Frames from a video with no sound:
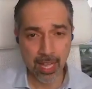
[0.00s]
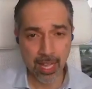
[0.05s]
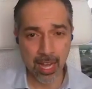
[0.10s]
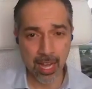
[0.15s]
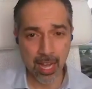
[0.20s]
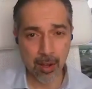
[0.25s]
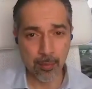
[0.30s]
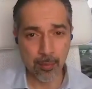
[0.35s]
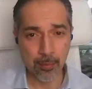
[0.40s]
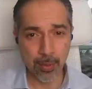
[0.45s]

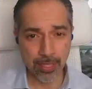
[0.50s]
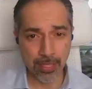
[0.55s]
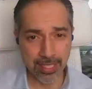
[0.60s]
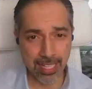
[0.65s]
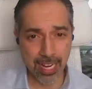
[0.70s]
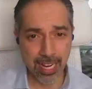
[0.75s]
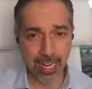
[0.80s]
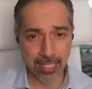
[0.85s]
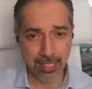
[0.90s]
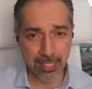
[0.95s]

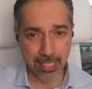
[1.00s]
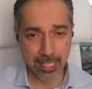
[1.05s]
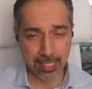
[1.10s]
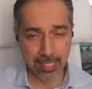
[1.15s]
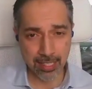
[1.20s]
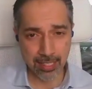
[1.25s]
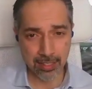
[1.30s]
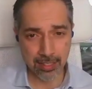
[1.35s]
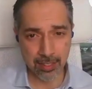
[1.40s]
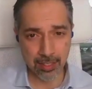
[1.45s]
But the
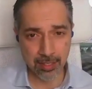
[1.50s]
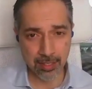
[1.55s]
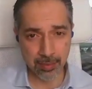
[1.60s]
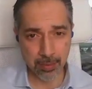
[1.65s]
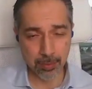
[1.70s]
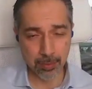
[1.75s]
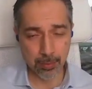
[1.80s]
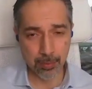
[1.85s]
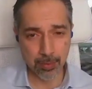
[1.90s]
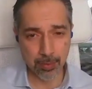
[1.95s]
idea that
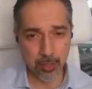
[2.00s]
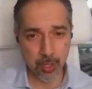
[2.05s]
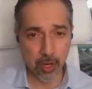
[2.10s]
they're